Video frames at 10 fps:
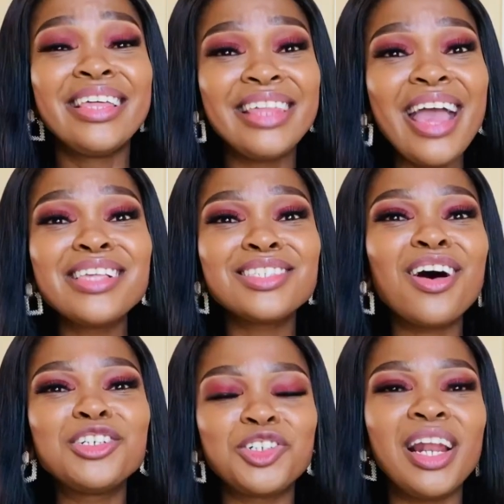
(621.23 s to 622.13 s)
They
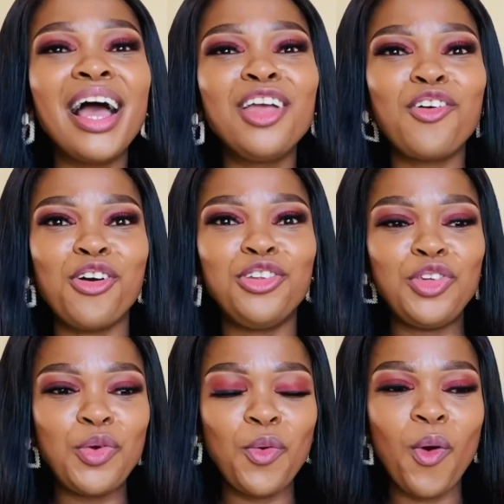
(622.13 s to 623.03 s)
start relying on
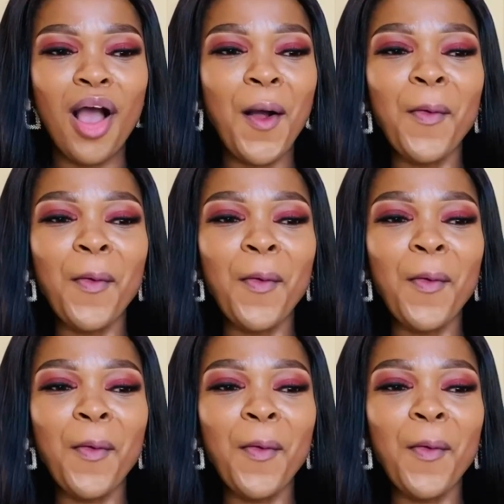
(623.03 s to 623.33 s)
you.